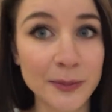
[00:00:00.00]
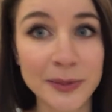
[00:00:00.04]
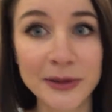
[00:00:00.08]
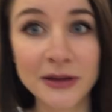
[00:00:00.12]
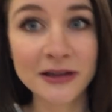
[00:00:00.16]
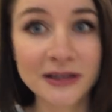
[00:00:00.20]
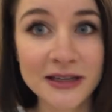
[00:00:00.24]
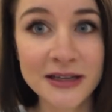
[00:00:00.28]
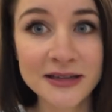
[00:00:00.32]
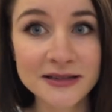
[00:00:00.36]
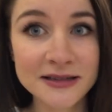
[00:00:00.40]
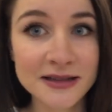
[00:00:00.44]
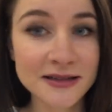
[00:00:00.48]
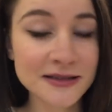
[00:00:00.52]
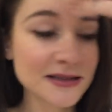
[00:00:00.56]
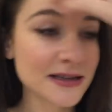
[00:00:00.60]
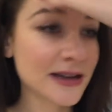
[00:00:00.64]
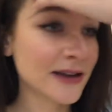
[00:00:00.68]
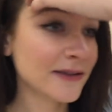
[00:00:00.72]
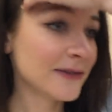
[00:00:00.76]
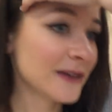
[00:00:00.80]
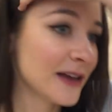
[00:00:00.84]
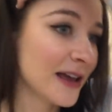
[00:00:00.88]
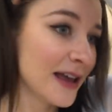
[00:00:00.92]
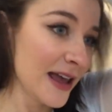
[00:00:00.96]
buildings and
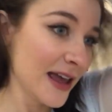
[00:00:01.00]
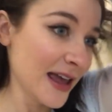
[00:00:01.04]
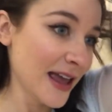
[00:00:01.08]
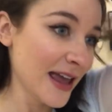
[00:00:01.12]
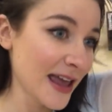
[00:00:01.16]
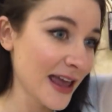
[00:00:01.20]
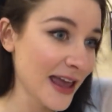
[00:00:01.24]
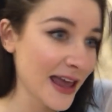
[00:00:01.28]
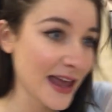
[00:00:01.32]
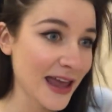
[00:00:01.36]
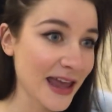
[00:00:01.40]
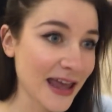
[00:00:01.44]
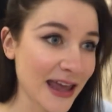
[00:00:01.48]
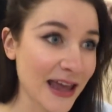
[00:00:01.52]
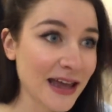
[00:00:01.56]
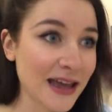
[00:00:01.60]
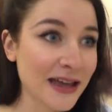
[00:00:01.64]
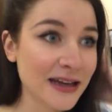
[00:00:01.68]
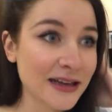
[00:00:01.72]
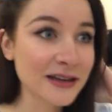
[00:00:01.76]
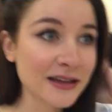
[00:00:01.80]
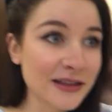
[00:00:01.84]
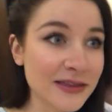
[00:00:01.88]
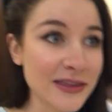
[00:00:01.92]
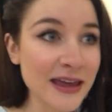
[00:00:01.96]
stuff,
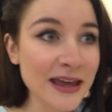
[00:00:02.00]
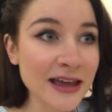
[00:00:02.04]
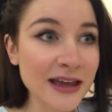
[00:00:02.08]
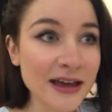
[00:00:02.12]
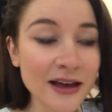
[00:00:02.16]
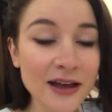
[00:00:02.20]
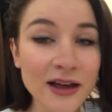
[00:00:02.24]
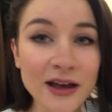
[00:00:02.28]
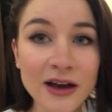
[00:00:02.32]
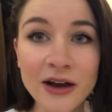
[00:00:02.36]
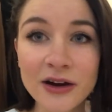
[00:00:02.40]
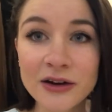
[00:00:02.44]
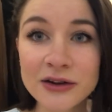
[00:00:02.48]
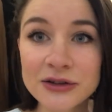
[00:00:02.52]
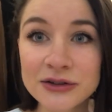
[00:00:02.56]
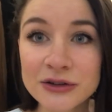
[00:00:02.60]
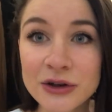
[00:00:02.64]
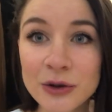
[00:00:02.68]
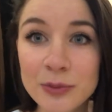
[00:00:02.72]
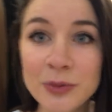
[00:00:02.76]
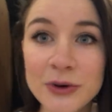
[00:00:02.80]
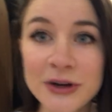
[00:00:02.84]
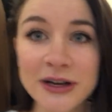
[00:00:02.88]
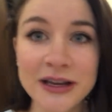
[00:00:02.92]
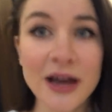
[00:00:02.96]
and they are
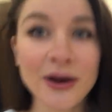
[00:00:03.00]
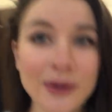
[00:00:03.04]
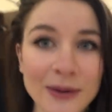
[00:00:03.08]
so pretty.